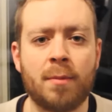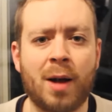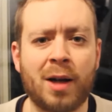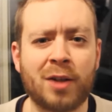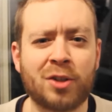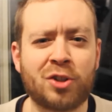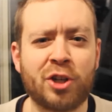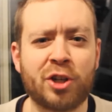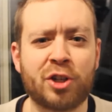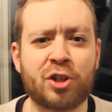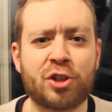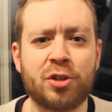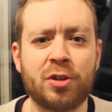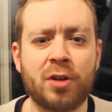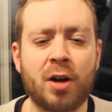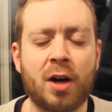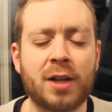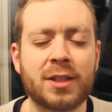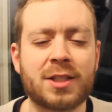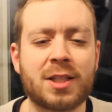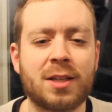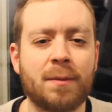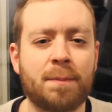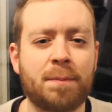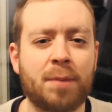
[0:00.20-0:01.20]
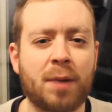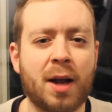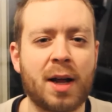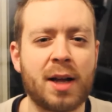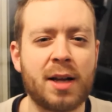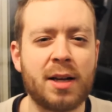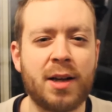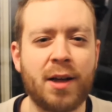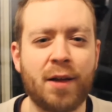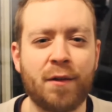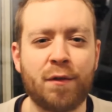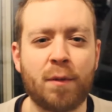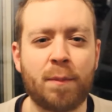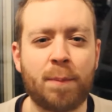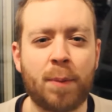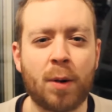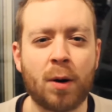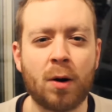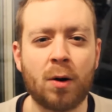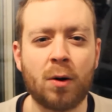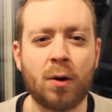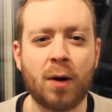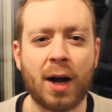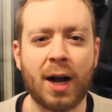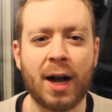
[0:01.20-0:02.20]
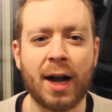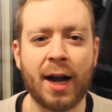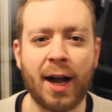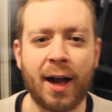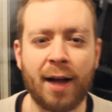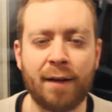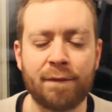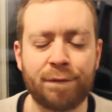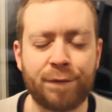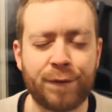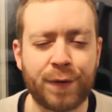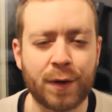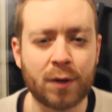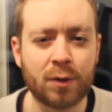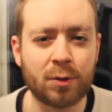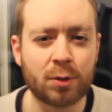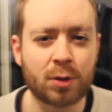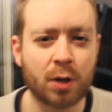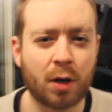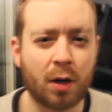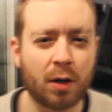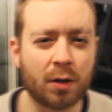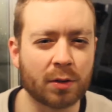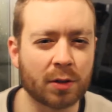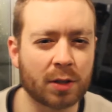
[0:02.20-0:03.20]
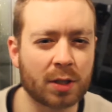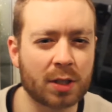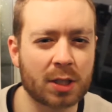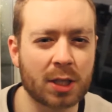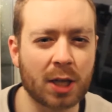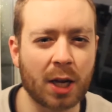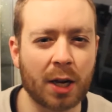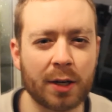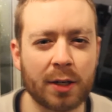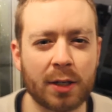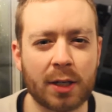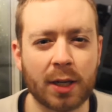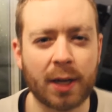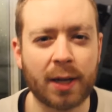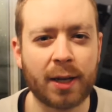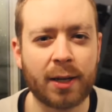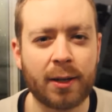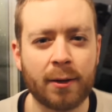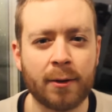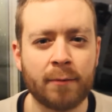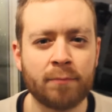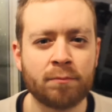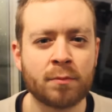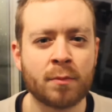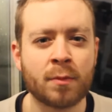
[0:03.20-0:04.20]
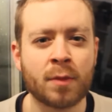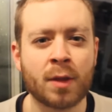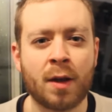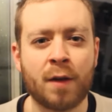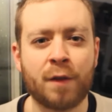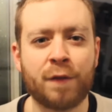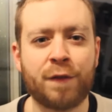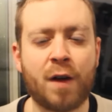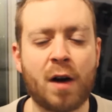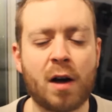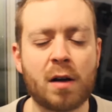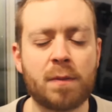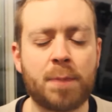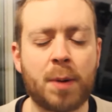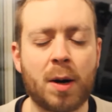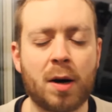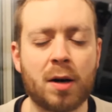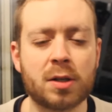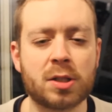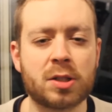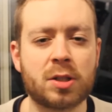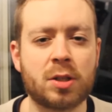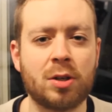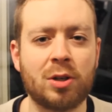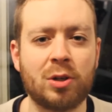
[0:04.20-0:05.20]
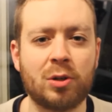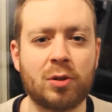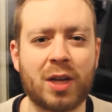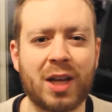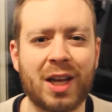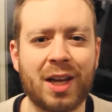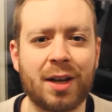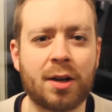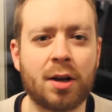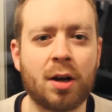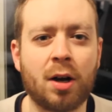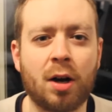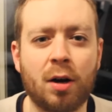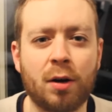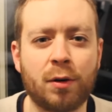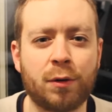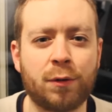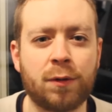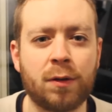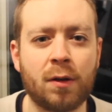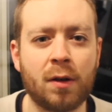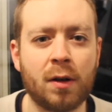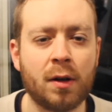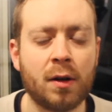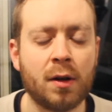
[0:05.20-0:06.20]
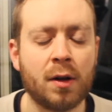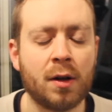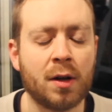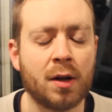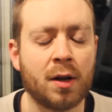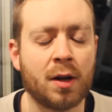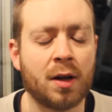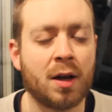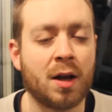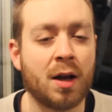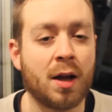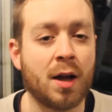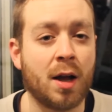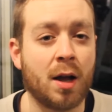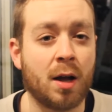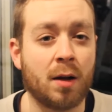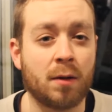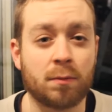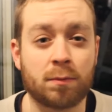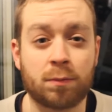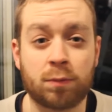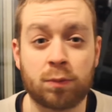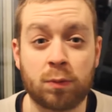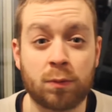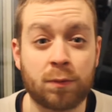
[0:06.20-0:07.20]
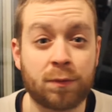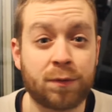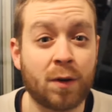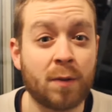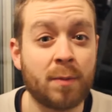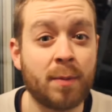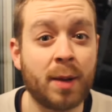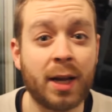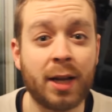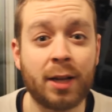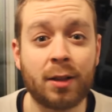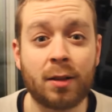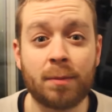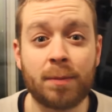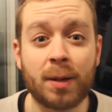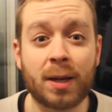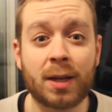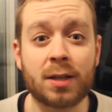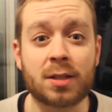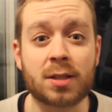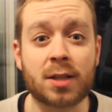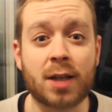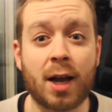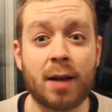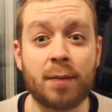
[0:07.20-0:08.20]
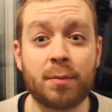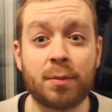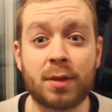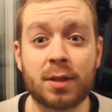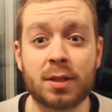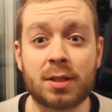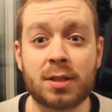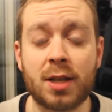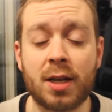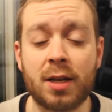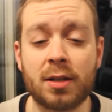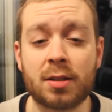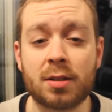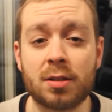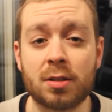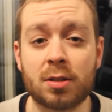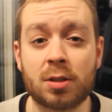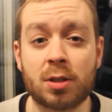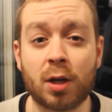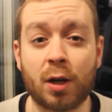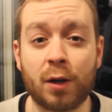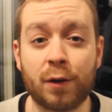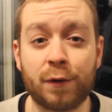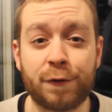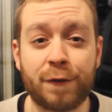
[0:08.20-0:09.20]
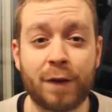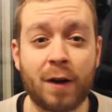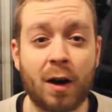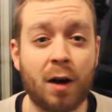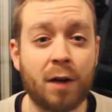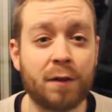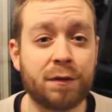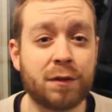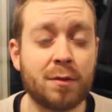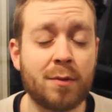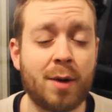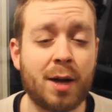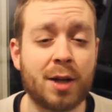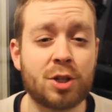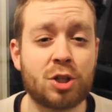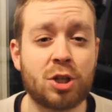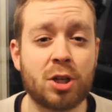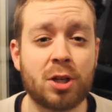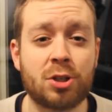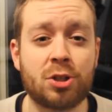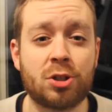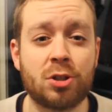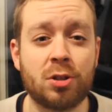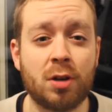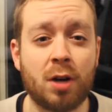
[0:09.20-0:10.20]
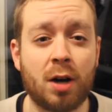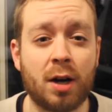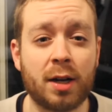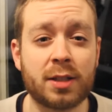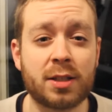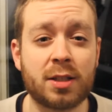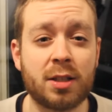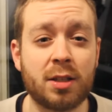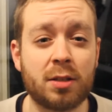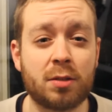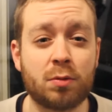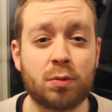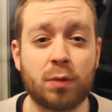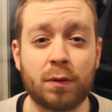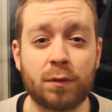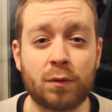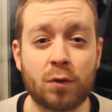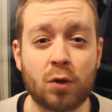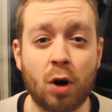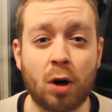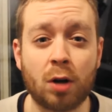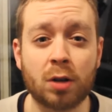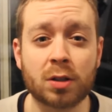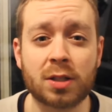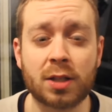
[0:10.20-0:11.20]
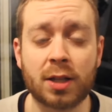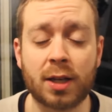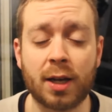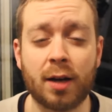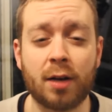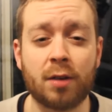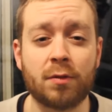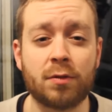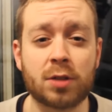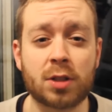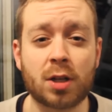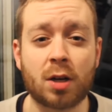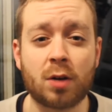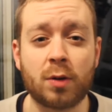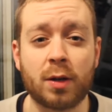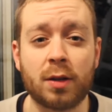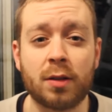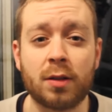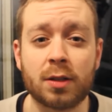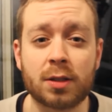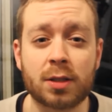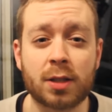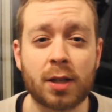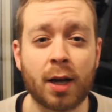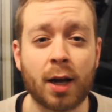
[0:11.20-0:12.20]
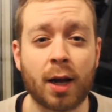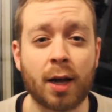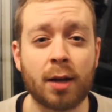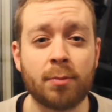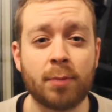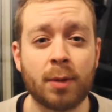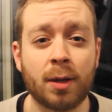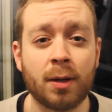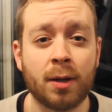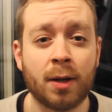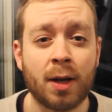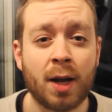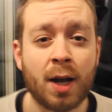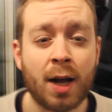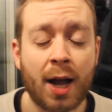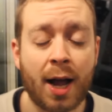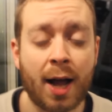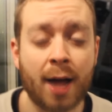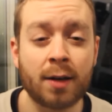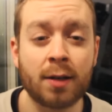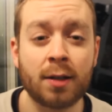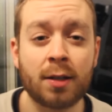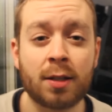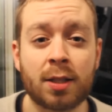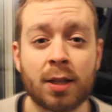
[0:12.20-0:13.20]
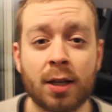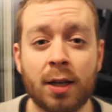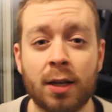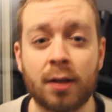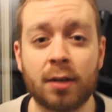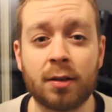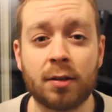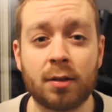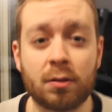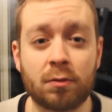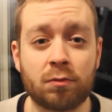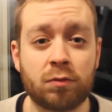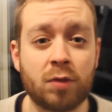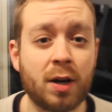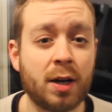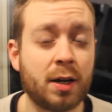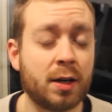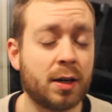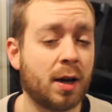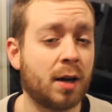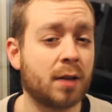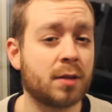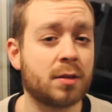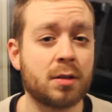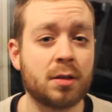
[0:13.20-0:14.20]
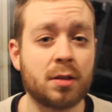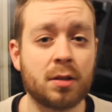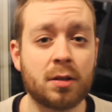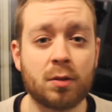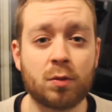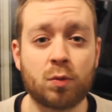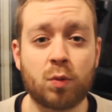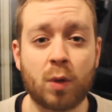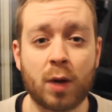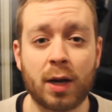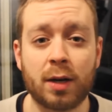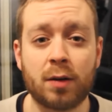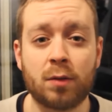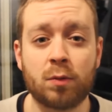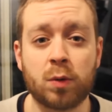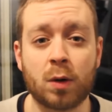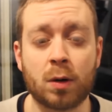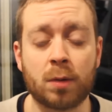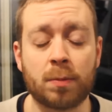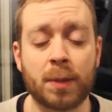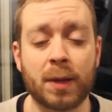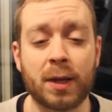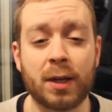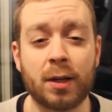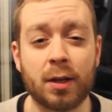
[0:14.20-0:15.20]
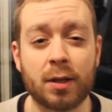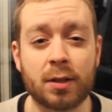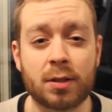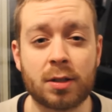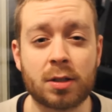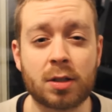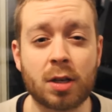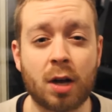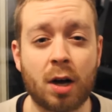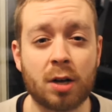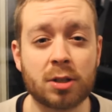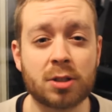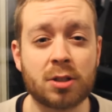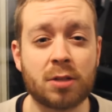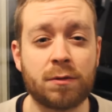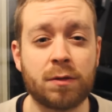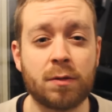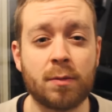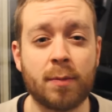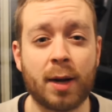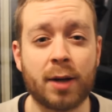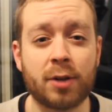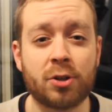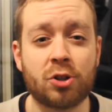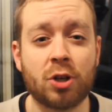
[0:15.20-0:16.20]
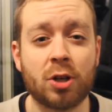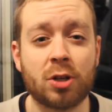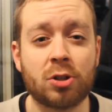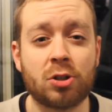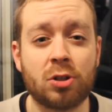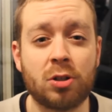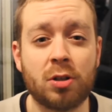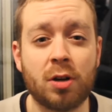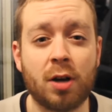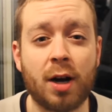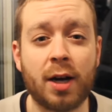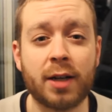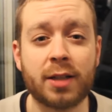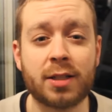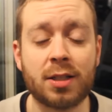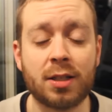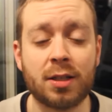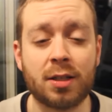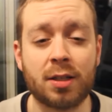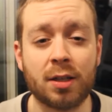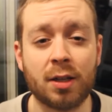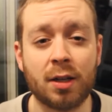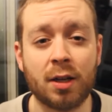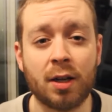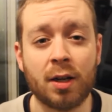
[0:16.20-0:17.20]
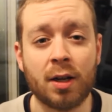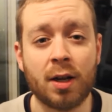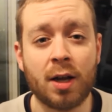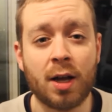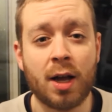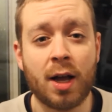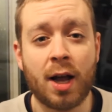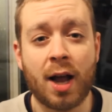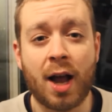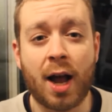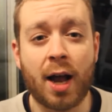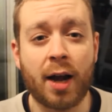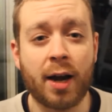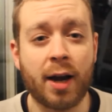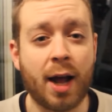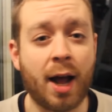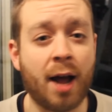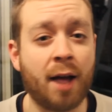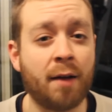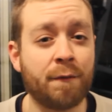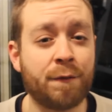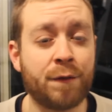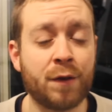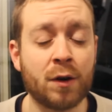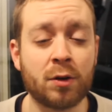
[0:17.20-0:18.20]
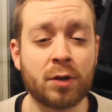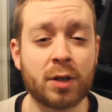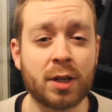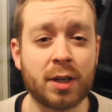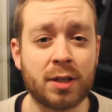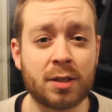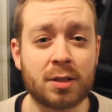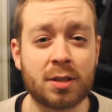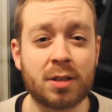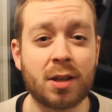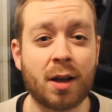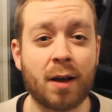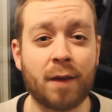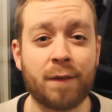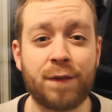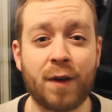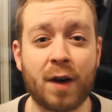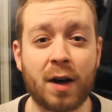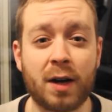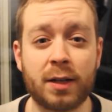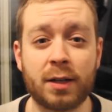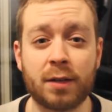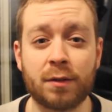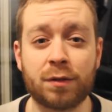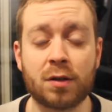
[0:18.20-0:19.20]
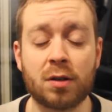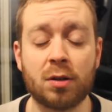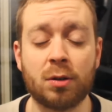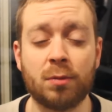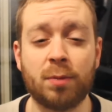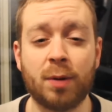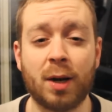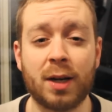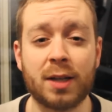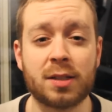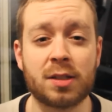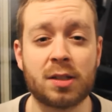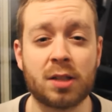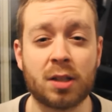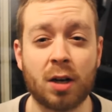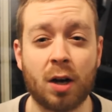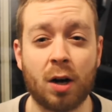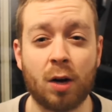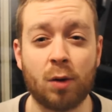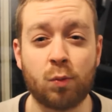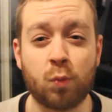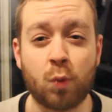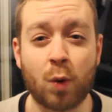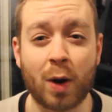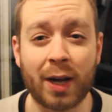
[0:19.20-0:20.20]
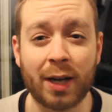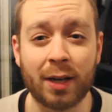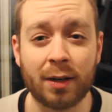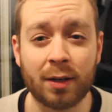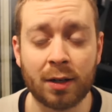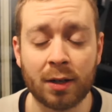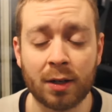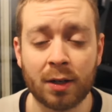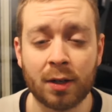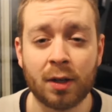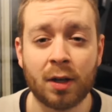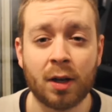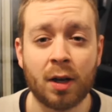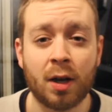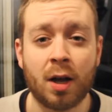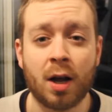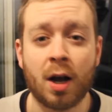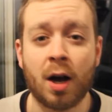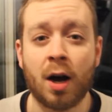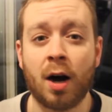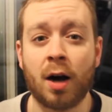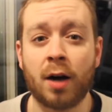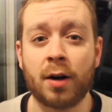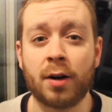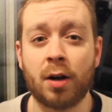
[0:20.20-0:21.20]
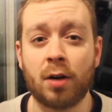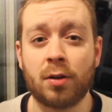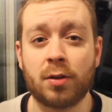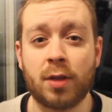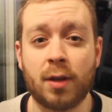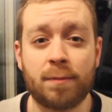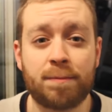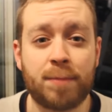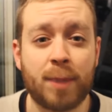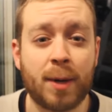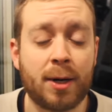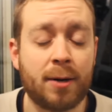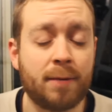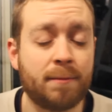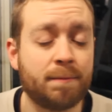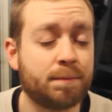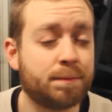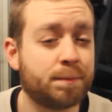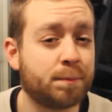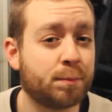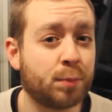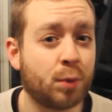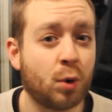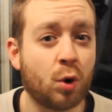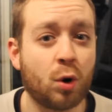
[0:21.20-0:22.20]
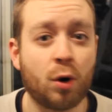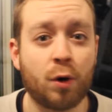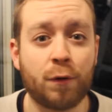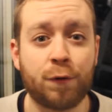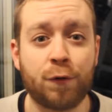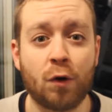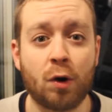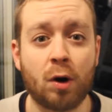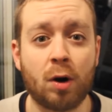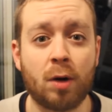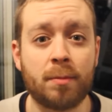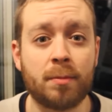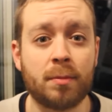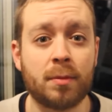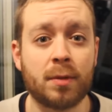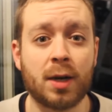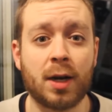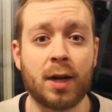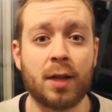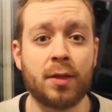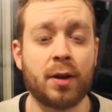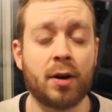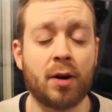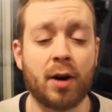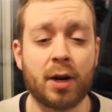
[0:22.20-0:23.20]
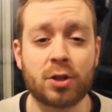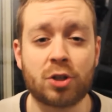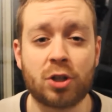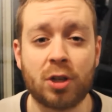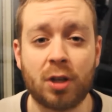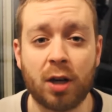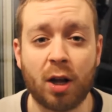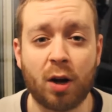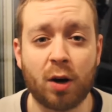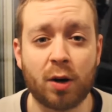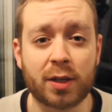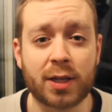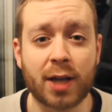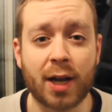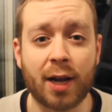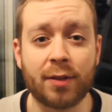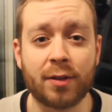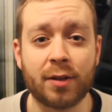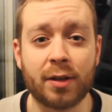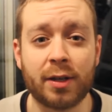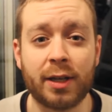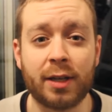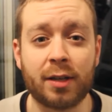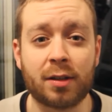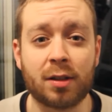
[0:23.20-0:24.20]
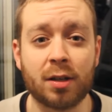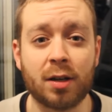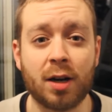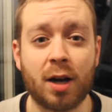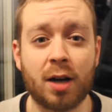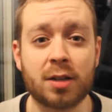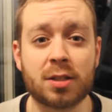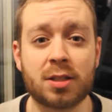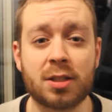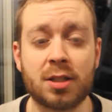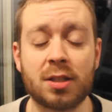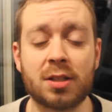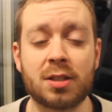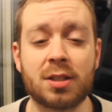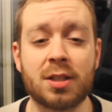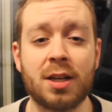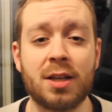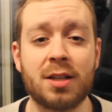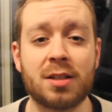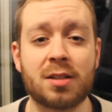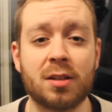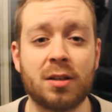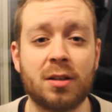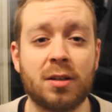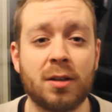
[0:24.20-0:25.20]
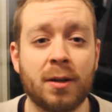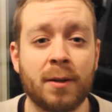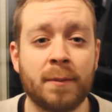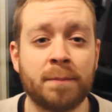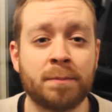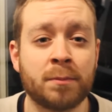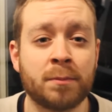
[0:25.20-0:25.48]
Manchester United play Liverpool at Anfield on Sunday, 2:05 kickoff. For me, the biggest game of the season so far for Manchester United. We've got to get a result in this game. Anything really other than a win will be a disaster for Manchester United. And Anfield is a very difficult place to go and win. I know they've been in poor form and they're actually lower down the league than us this season.